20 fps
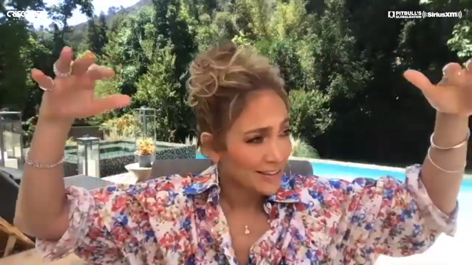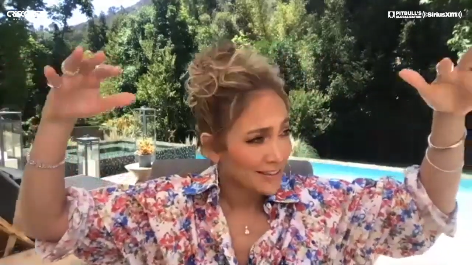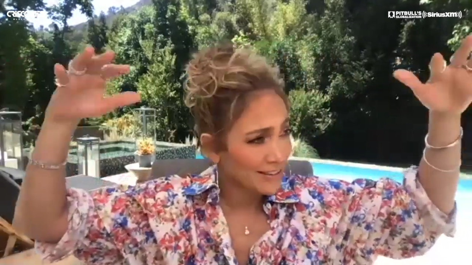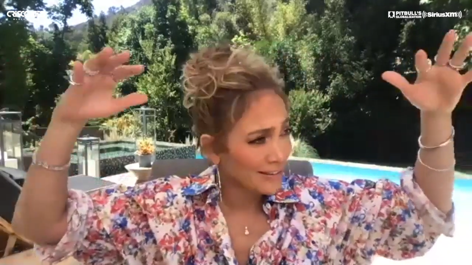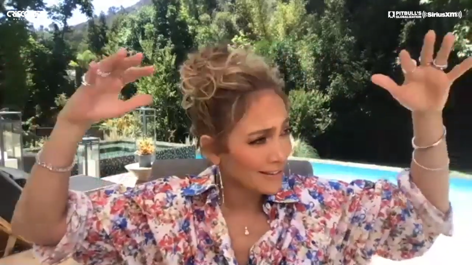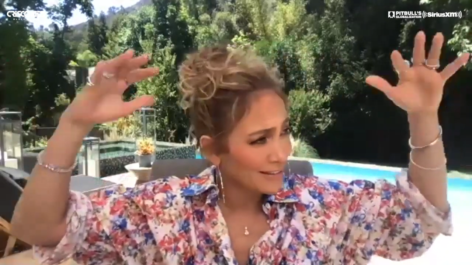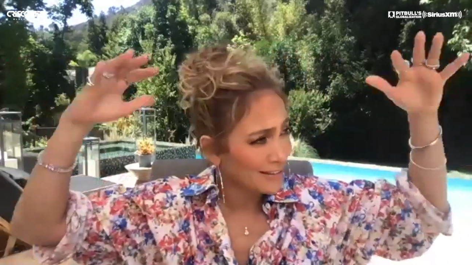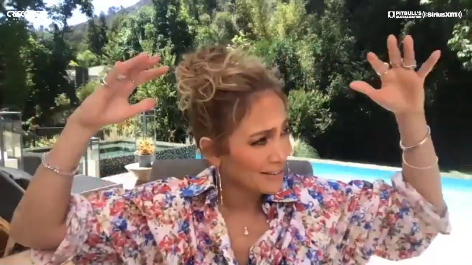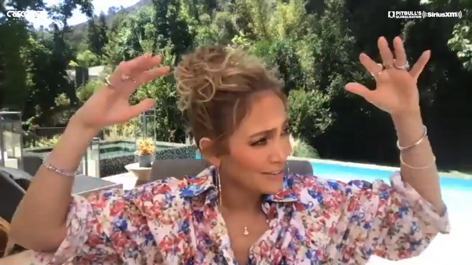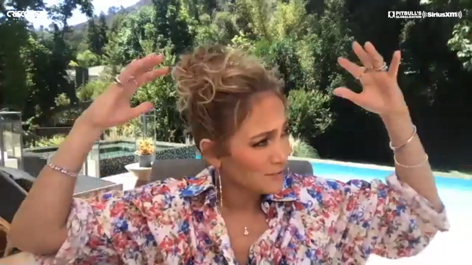
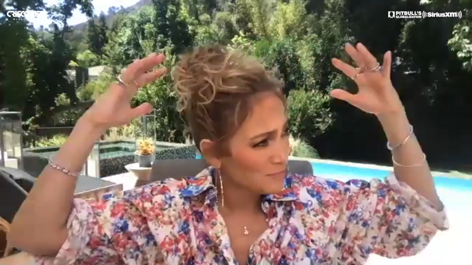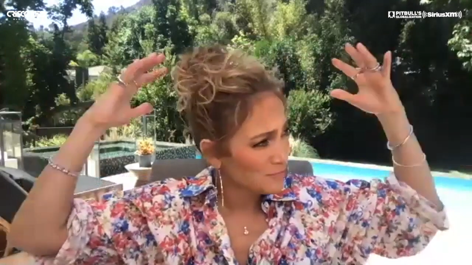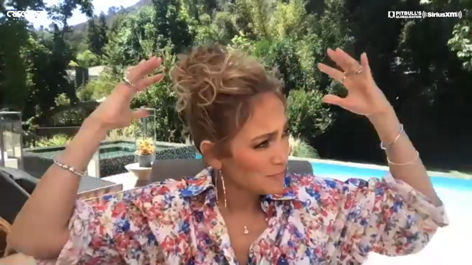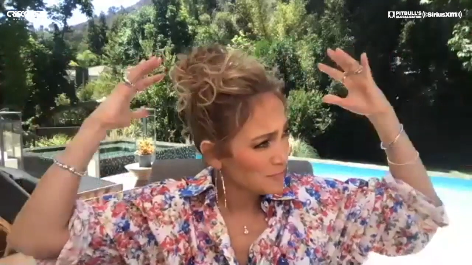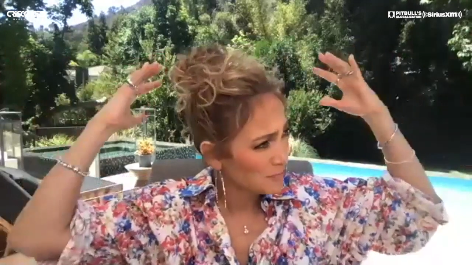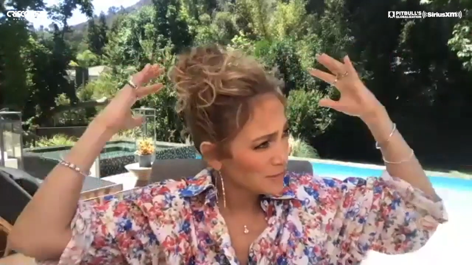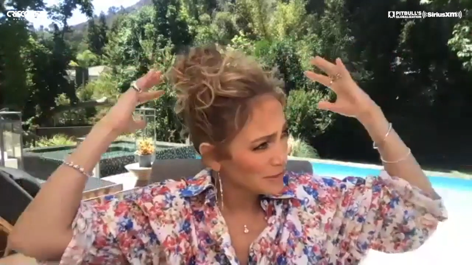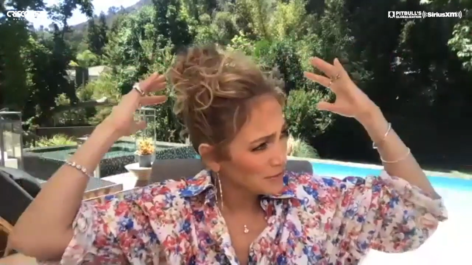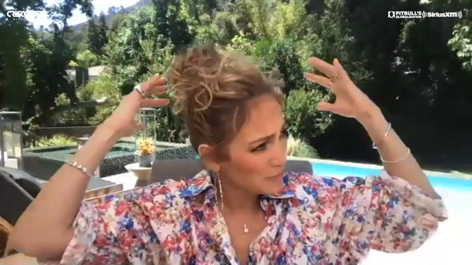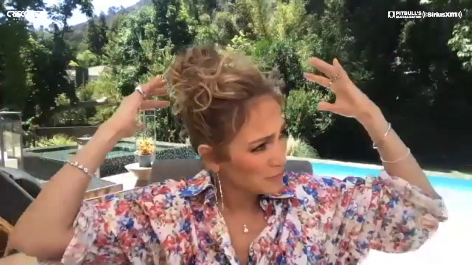
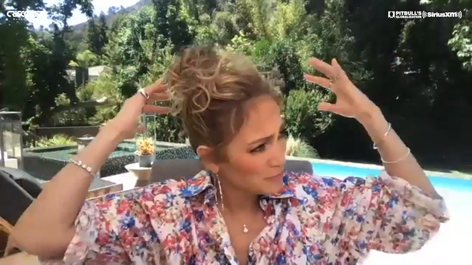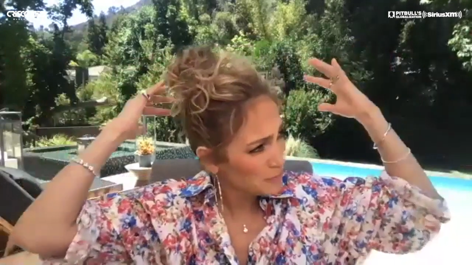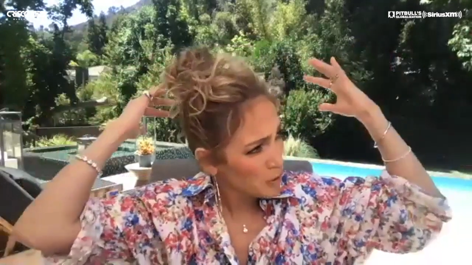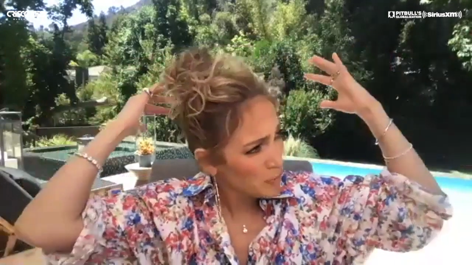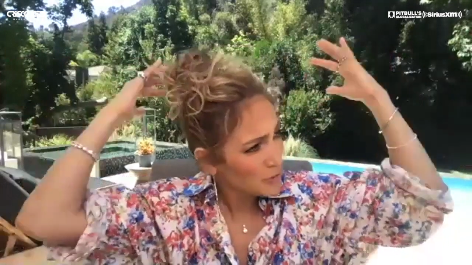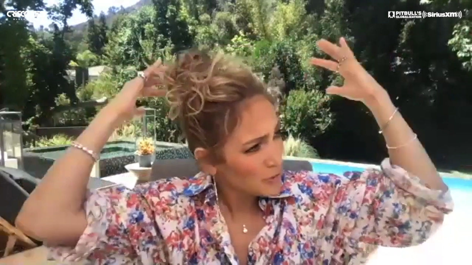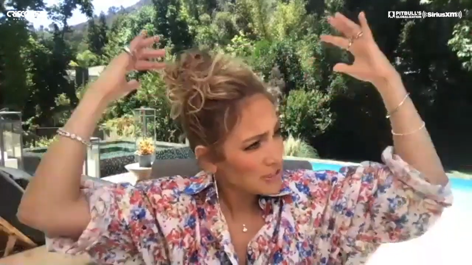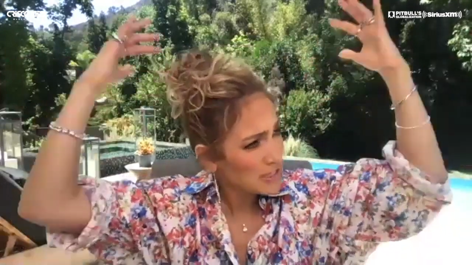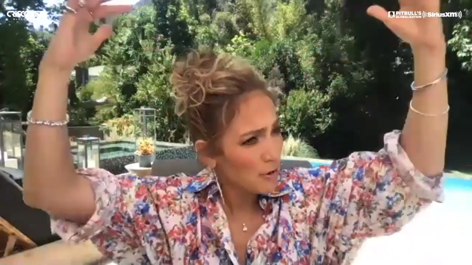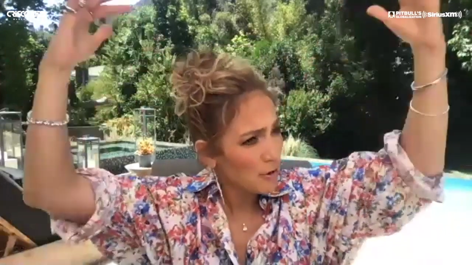
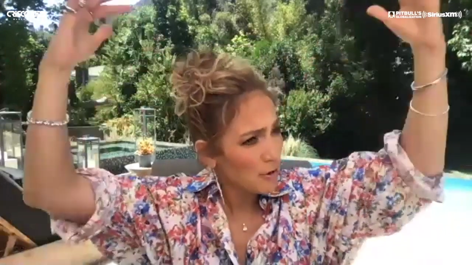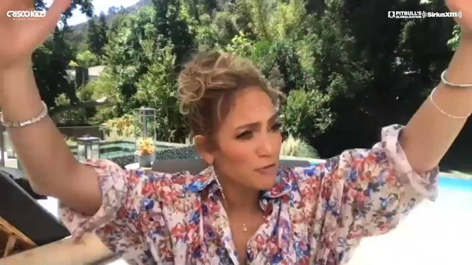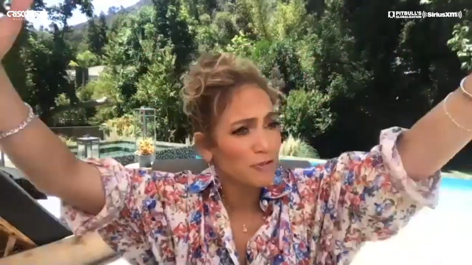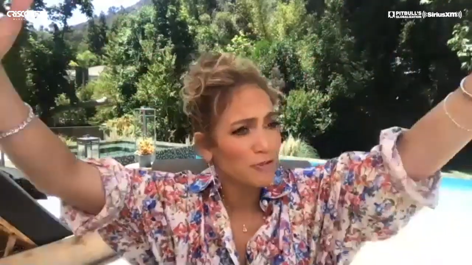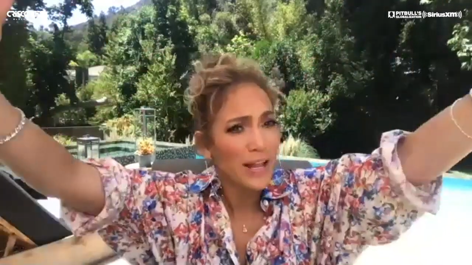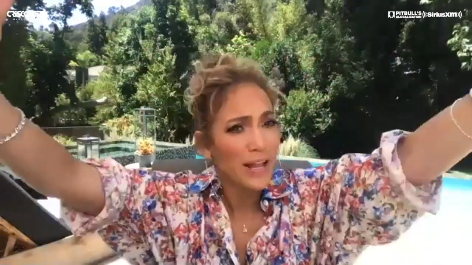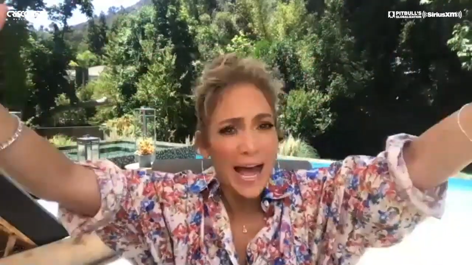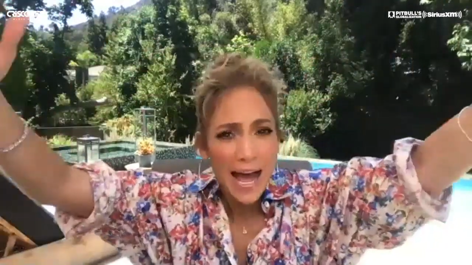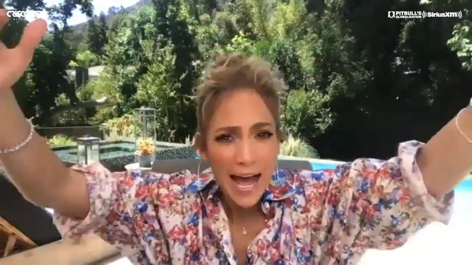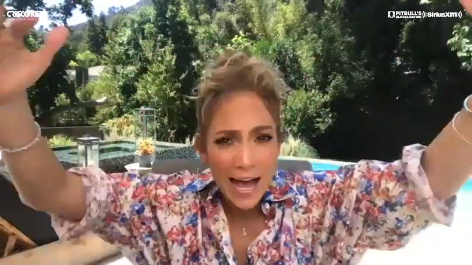almost like a
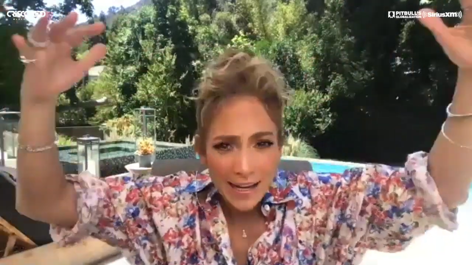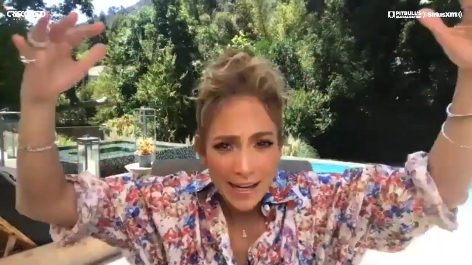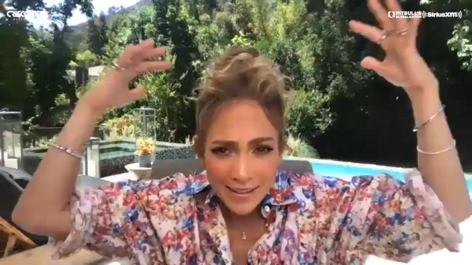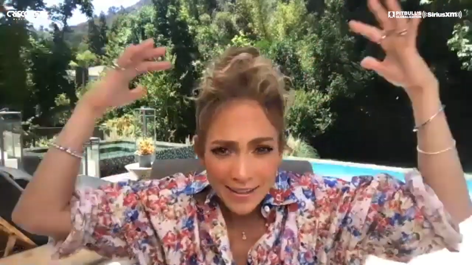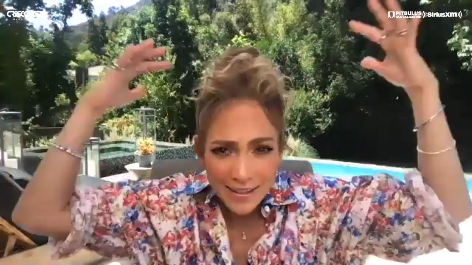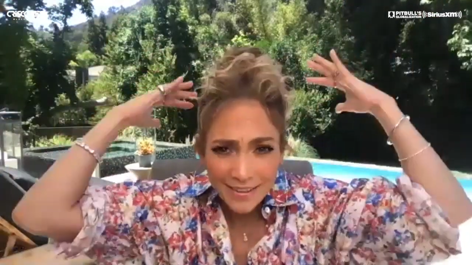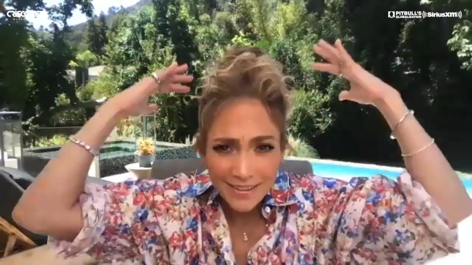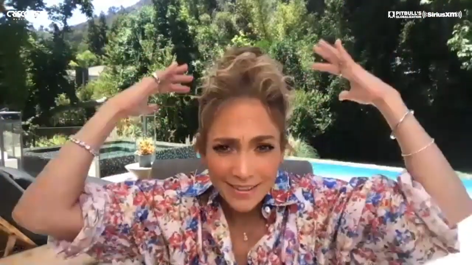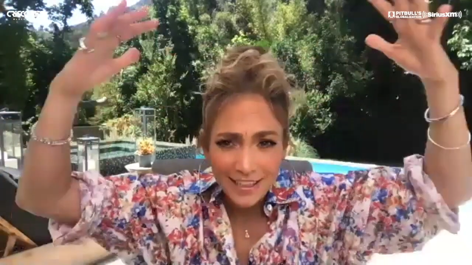flag